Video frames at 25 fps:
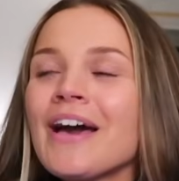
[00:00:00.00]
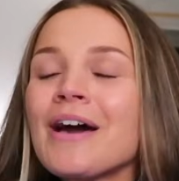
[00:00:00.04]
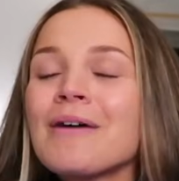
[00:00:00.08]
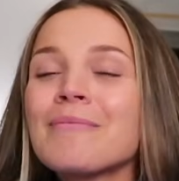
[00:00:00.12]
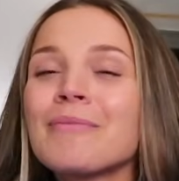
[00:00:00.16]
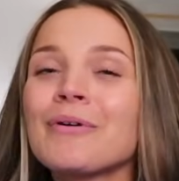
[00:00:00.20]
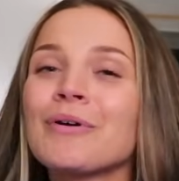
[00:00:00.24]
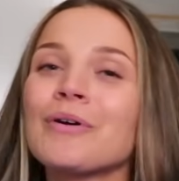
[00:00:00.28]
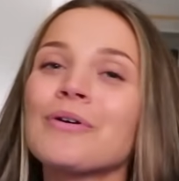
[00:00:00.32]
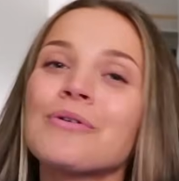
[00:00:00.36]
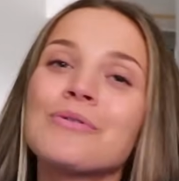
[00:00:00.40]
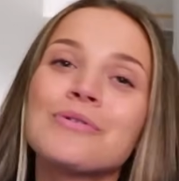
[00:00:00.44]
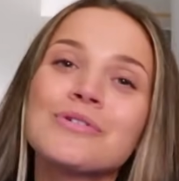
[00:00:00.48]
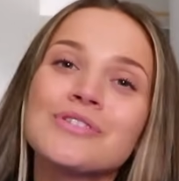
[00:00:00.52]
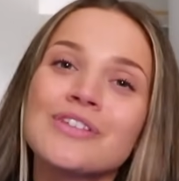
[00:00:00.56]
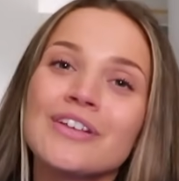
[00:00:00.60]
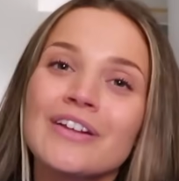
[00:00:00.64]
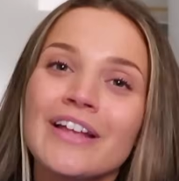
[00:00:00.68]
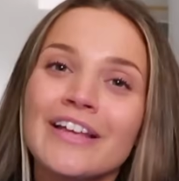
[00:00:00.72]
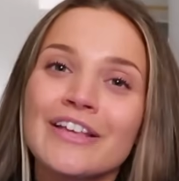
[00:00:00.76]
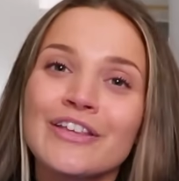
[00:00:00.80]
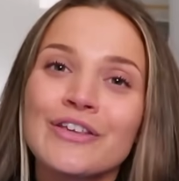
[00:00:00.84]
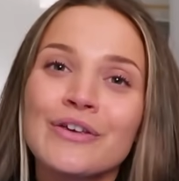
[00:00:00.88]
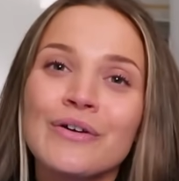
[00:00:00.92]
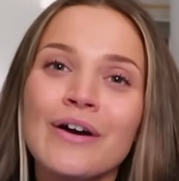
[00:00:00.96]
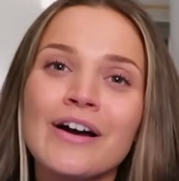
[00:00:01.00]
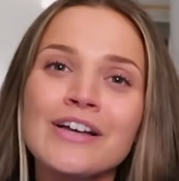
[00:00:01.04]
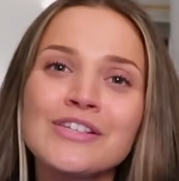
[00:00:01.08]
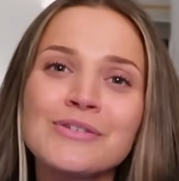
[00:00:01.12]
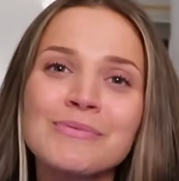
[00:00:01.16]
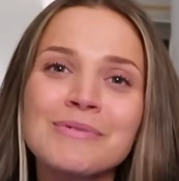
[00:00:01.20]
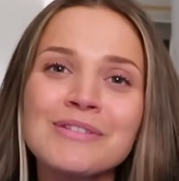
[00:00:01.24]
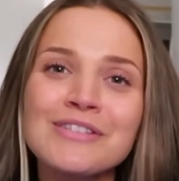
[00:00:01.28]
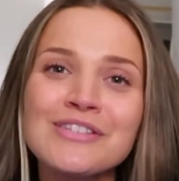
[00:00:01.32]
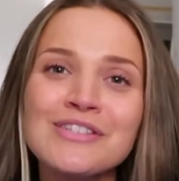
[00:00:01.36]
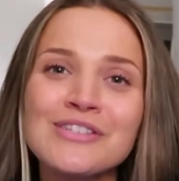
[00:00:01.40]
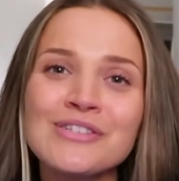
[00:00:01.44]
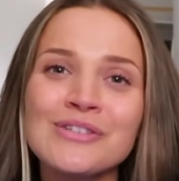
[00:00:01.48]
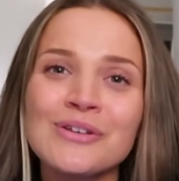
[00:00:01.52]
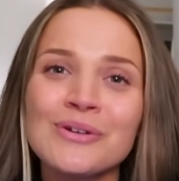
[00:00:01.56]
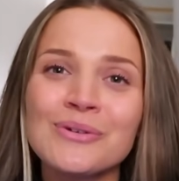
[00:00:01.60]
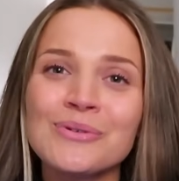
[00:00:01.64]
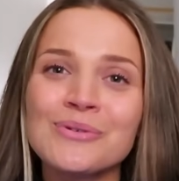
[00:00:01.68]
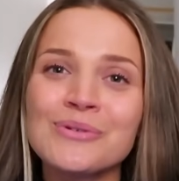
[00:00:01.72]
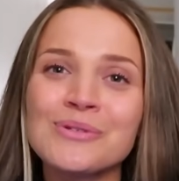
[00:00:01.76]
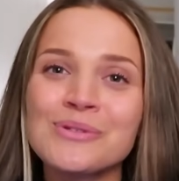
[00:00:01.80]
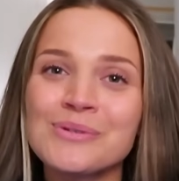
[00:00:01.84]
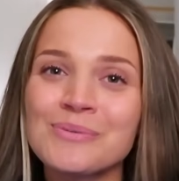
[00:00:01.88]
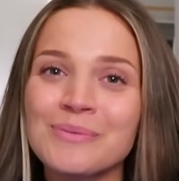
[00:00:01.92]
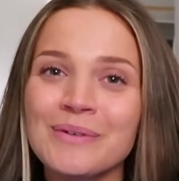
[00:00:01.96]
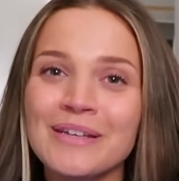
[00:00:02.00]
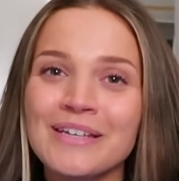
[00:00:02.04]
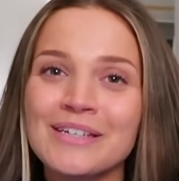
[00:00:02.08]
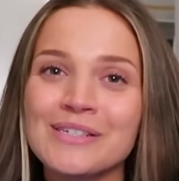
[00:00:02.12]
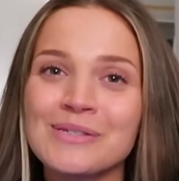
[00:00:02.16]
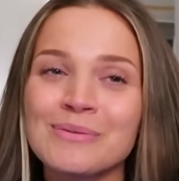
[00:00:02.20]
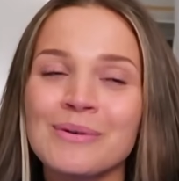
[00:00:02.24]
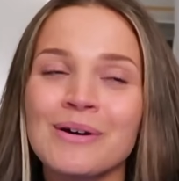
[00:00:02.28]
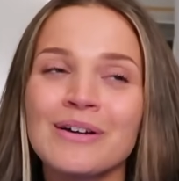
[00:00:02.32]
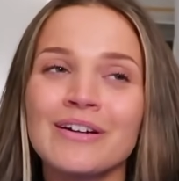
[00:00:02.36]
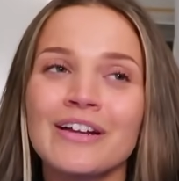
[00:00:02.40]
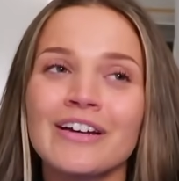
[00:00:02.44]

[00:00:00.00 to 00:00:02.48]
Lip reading: But also, like, you guys have been so sweet as well.